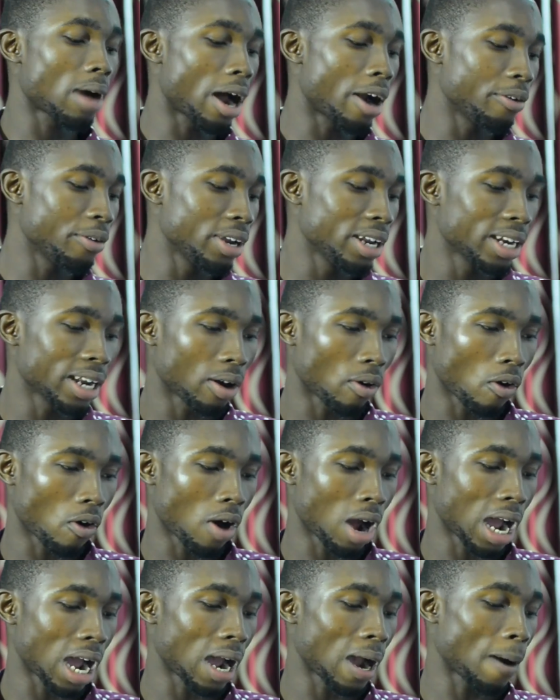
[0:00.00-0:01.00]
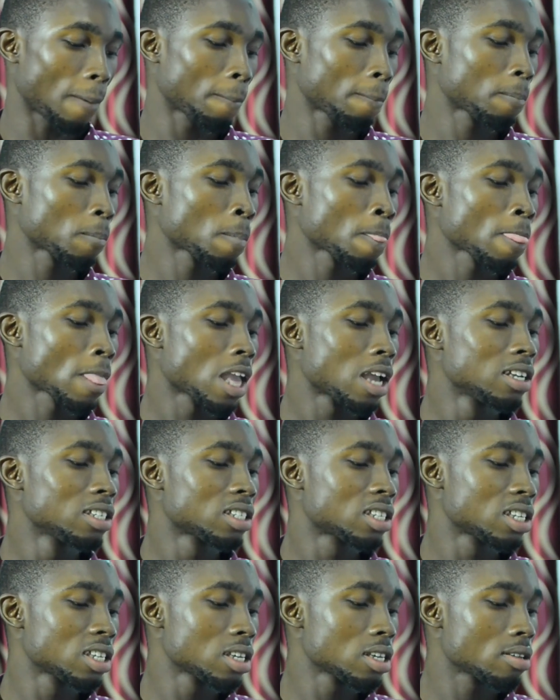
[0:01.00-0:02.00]
Arena or ha.
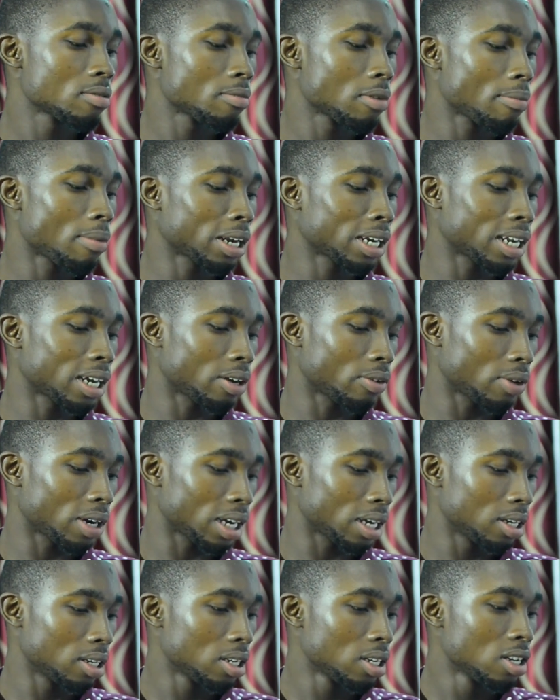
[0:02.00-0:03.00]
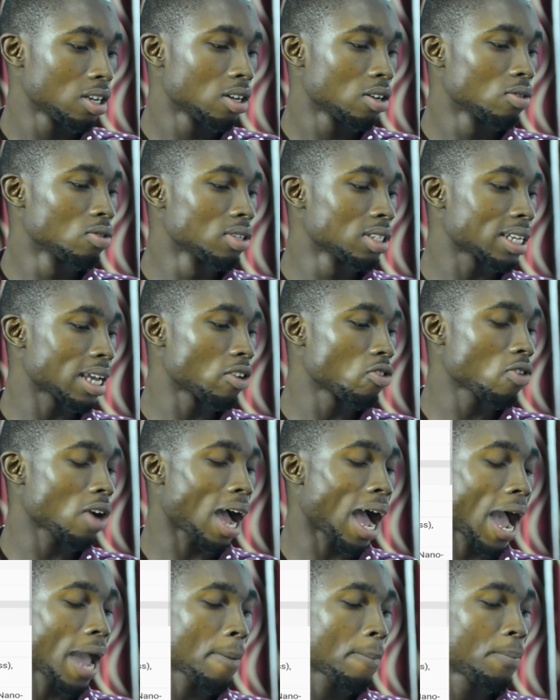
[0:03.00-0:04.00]
Inti me badawa unze no
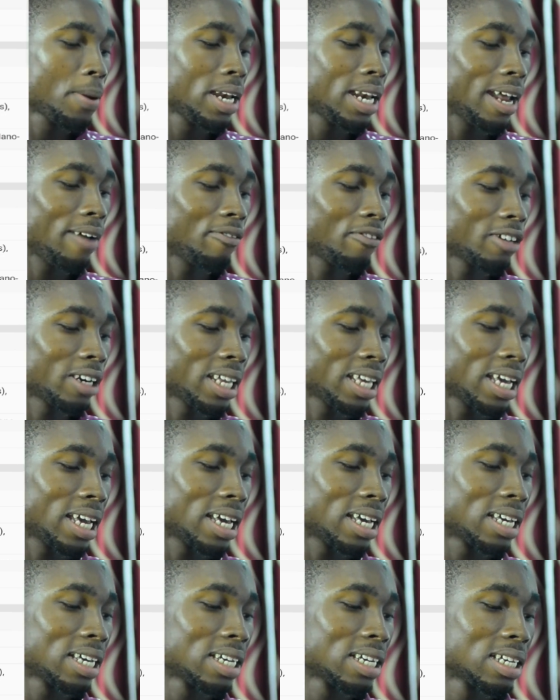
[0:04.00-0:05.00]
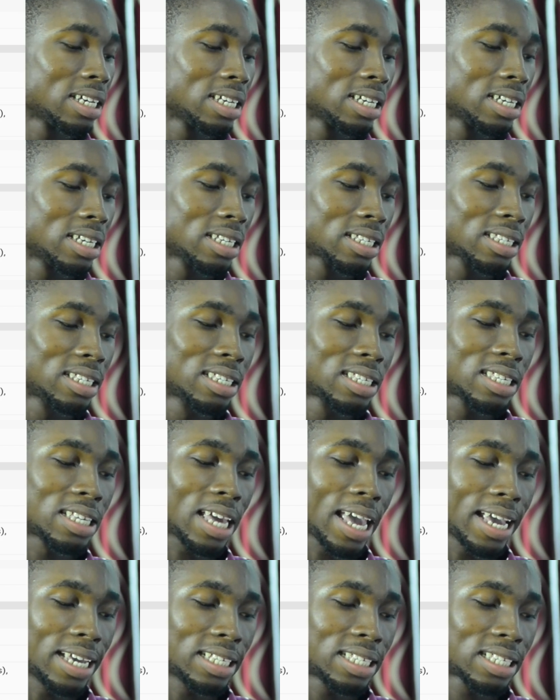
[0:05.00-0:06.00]
IP level ni
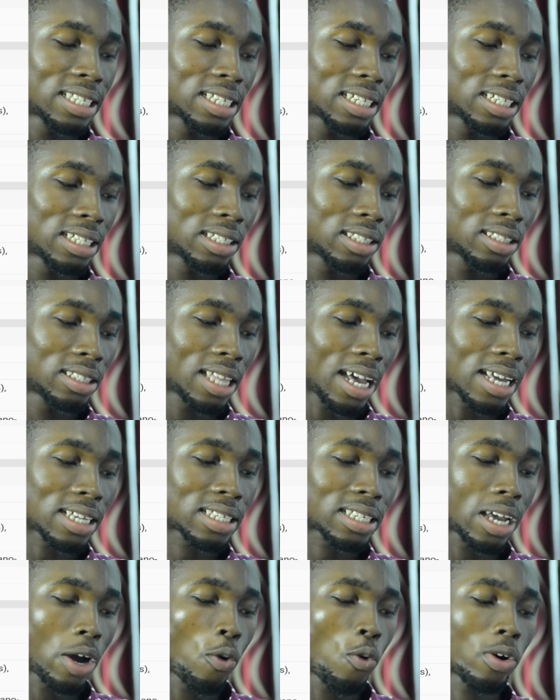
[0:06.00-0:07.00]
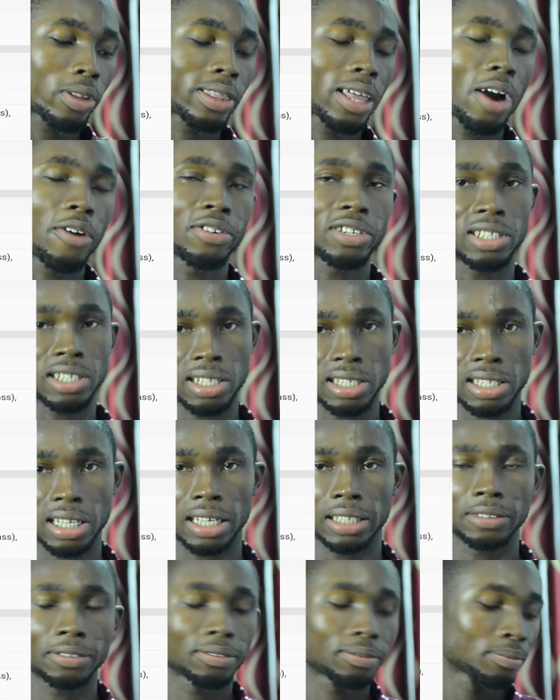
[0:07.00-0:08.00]
68 dust and water
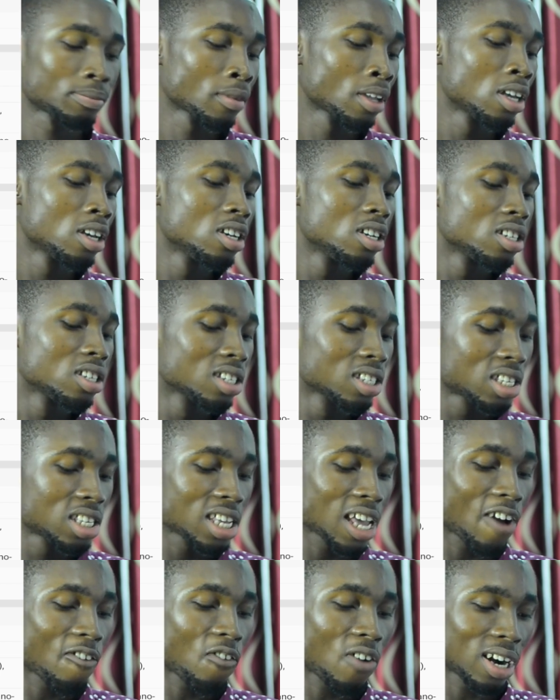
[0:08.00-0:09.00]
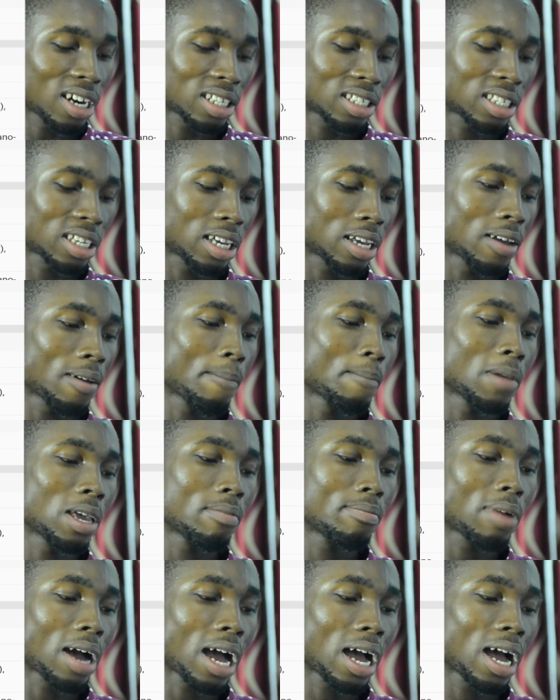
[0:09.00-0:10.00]
resistant. Inti yamfane se me
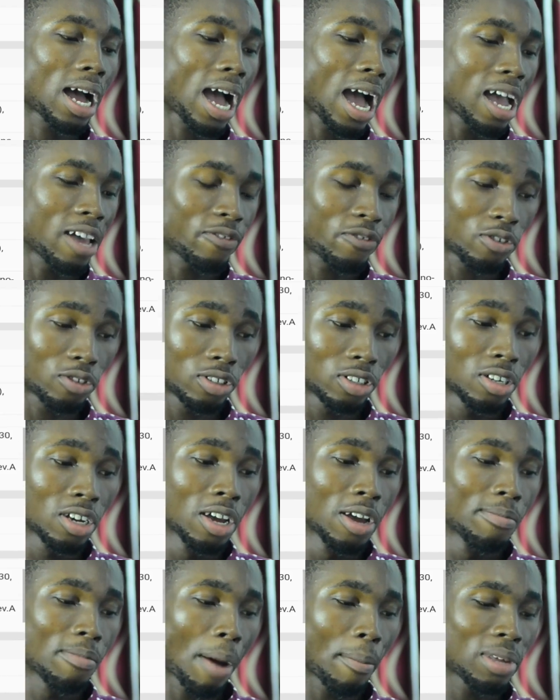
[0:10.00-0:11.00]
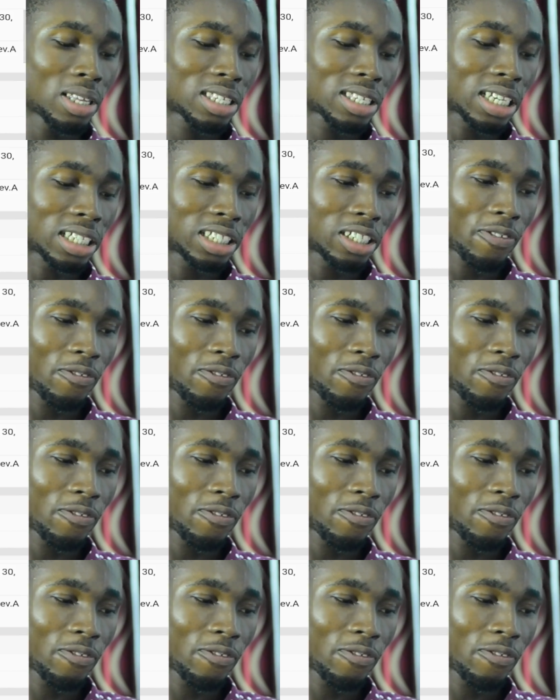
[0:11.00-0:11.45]
ba iPhone ma men search